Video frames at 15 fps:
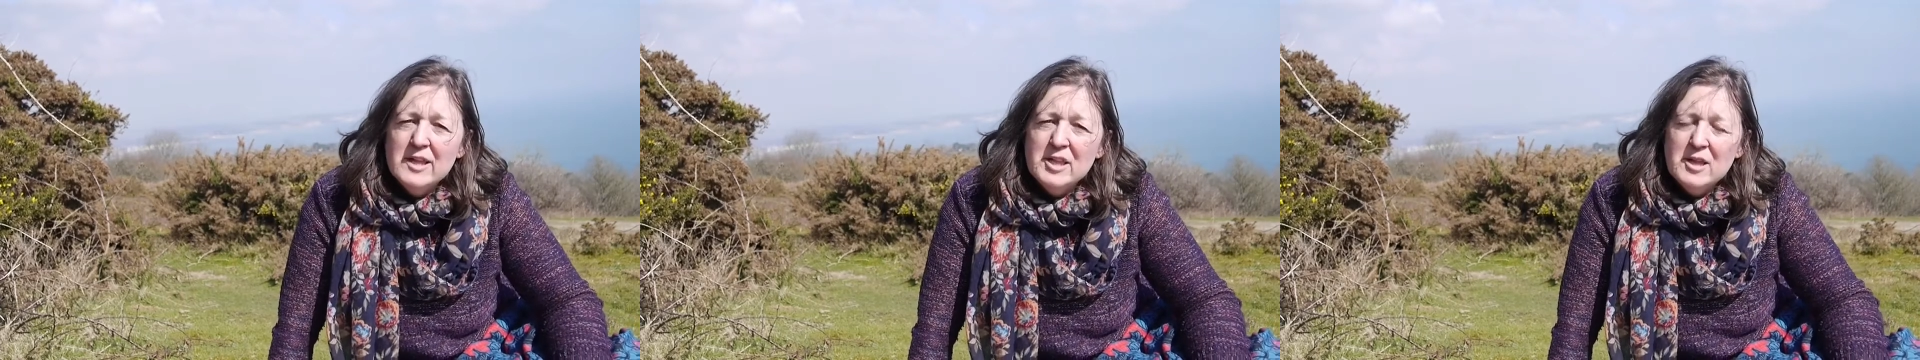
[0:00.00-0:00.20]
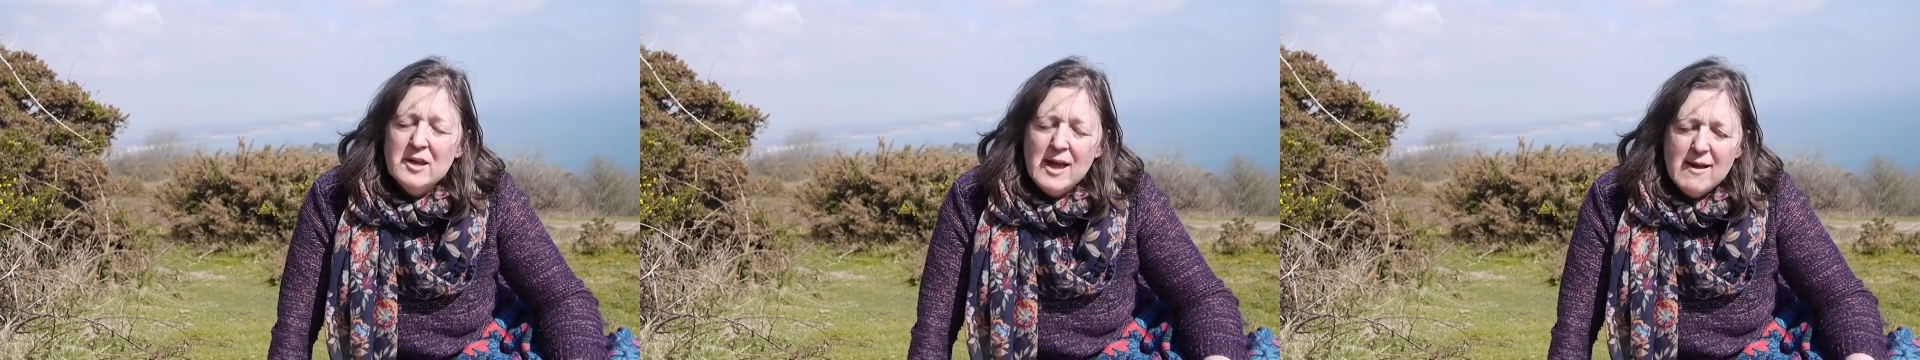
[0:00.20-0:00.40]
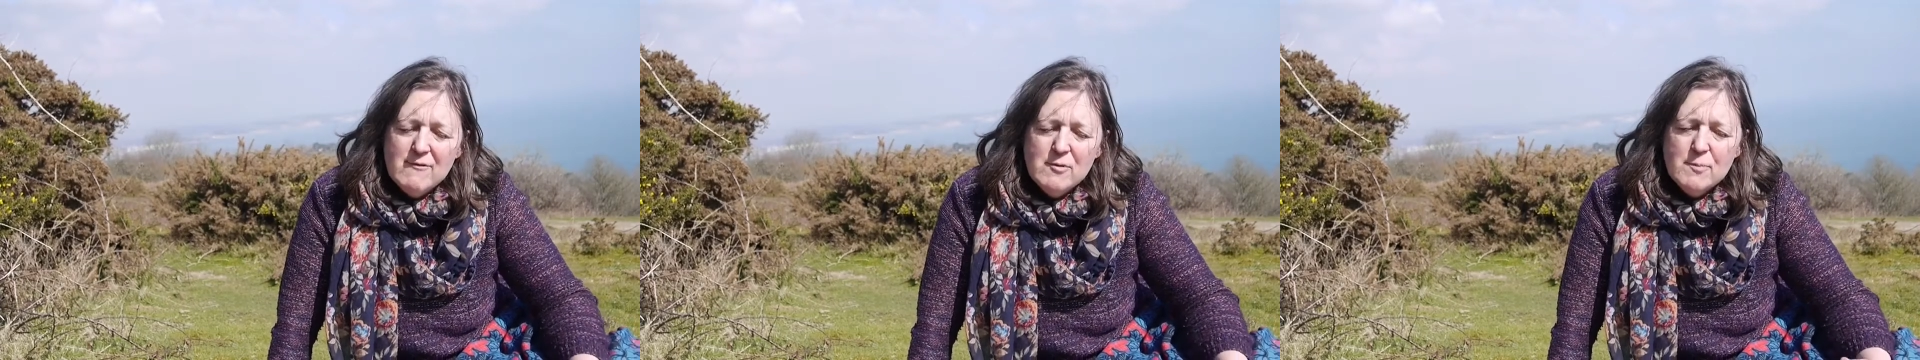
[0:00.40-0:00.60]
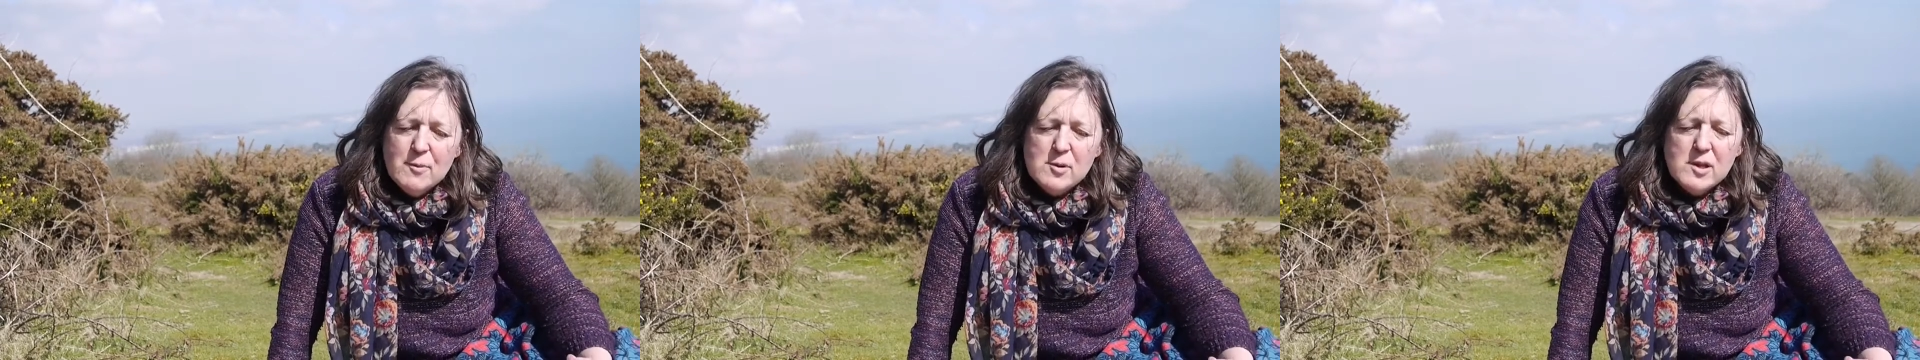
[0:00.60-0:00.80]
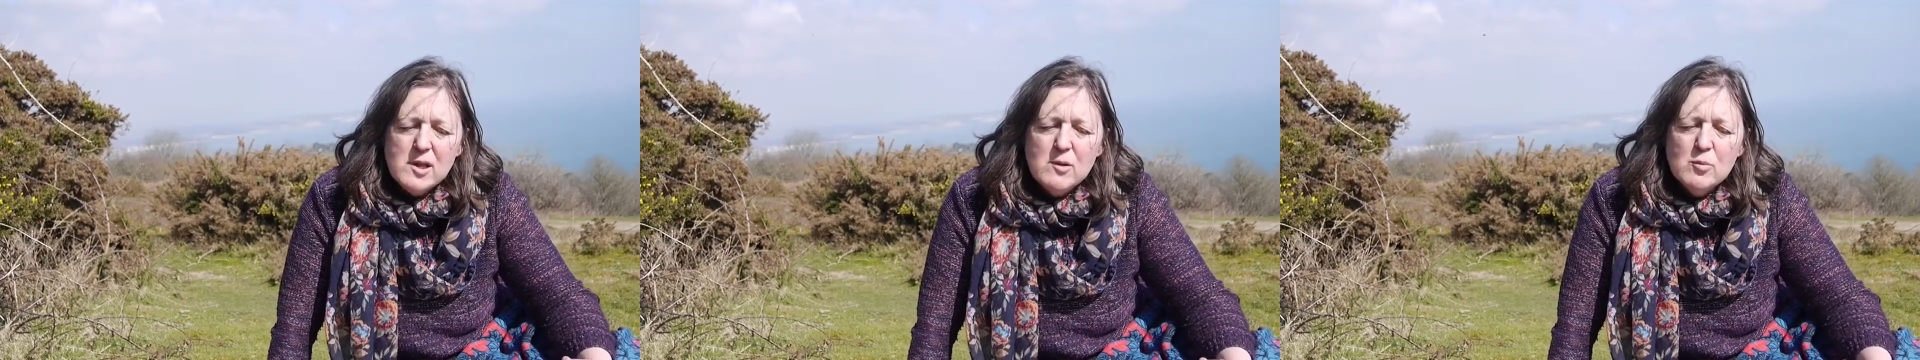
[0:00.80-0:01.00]
is that
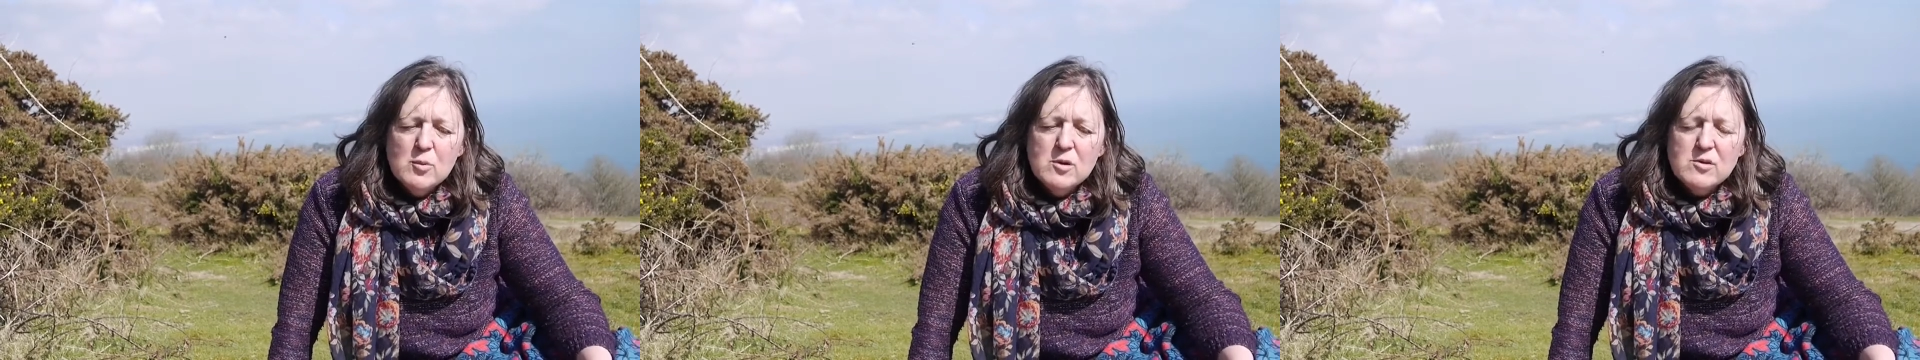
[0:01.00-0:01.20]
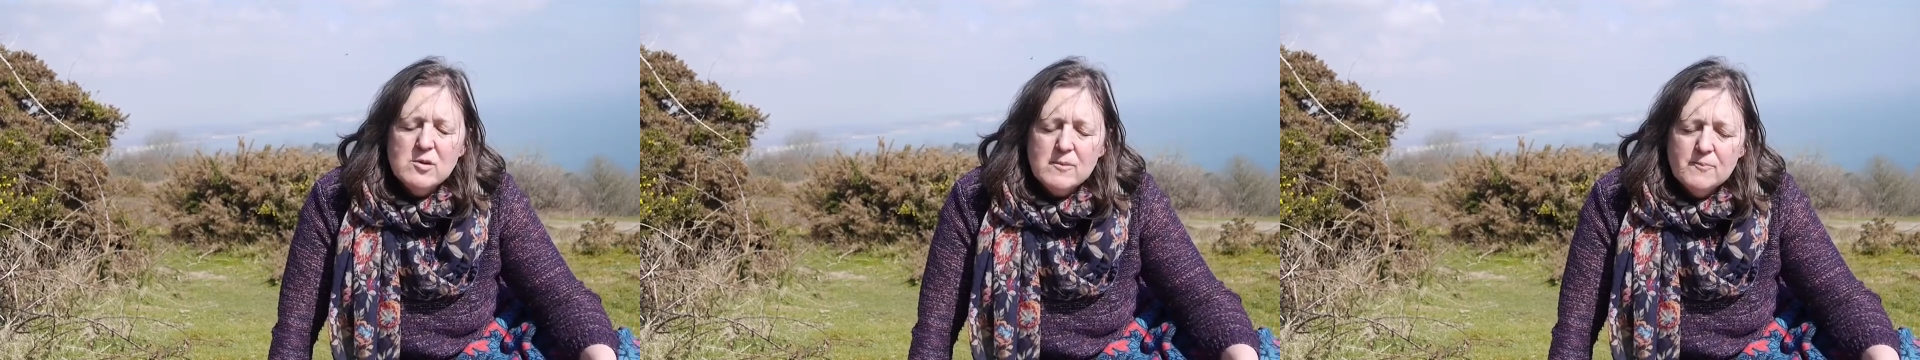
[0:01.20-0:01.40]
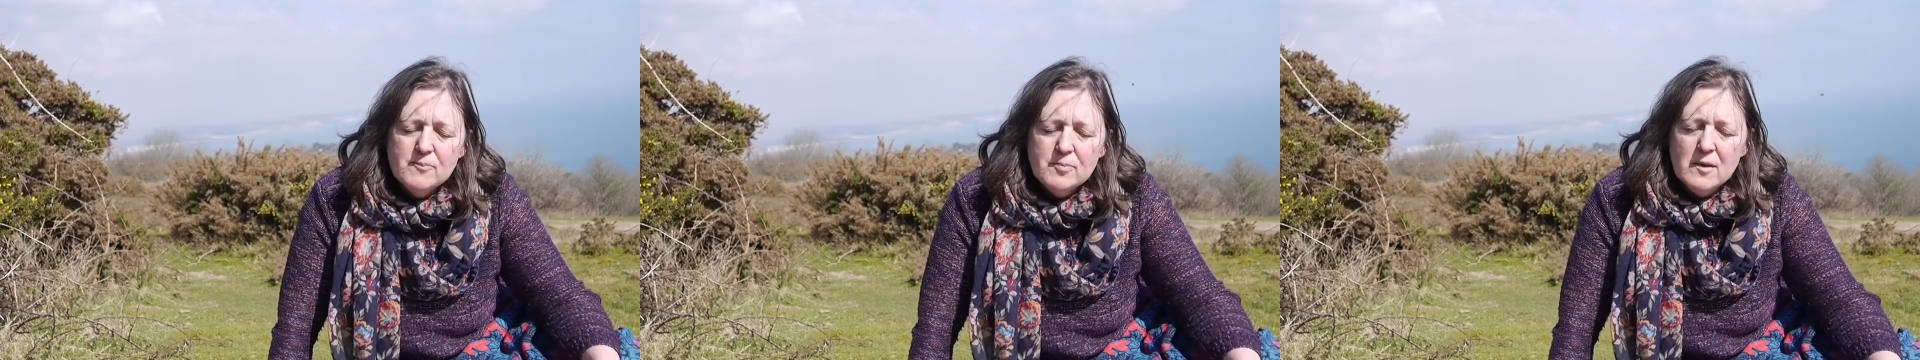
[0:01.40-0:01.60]
everybody would